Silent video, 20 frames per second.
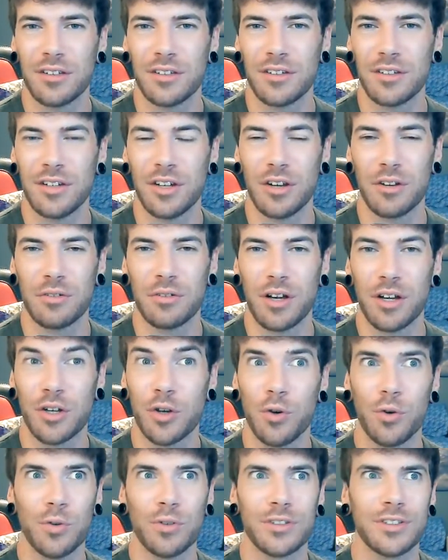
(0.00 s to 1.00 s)
a
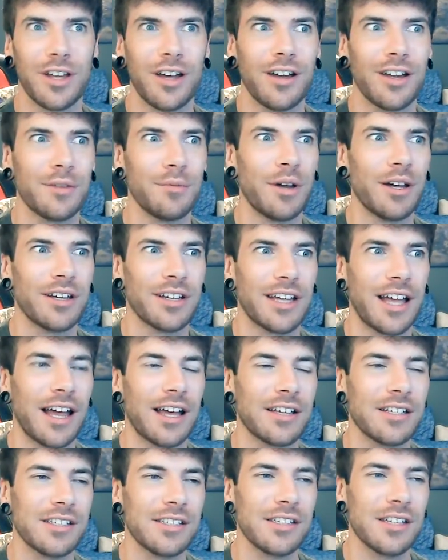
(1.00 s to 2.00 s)
cool time, I
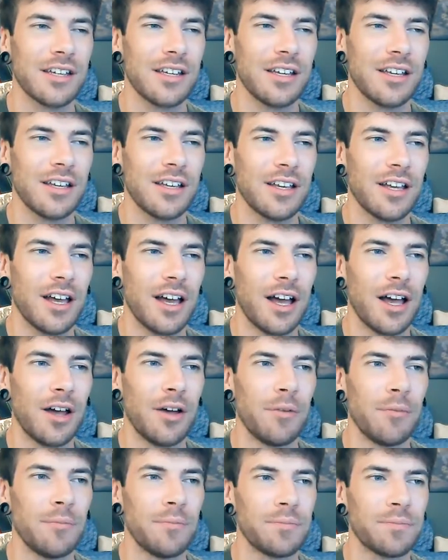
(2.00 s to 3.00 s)
guess.
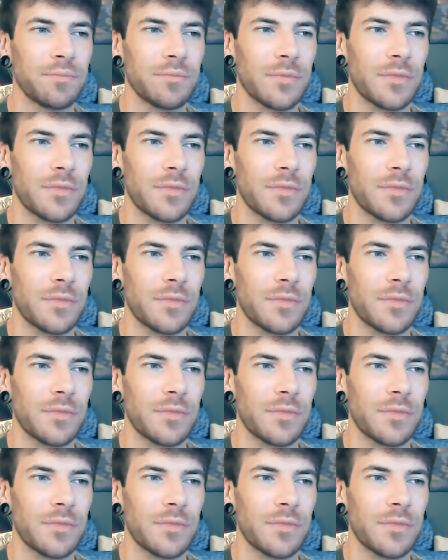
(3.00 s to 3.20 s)
Um,